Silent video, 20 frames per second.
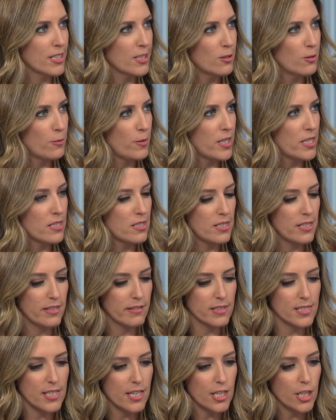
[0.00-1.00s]
Legal weed is
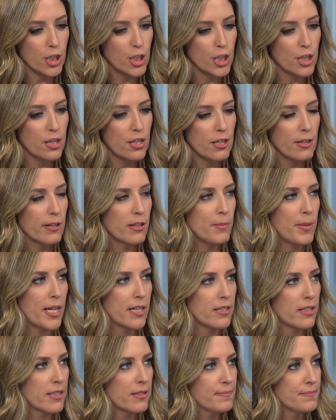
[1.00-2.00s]
here. Is that a good thing or a
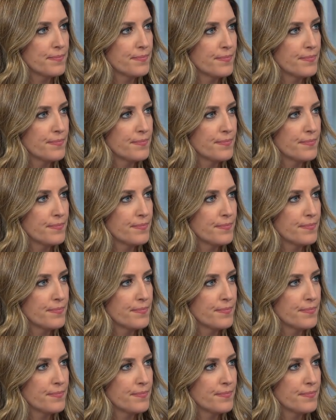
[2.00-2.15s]
bad thing?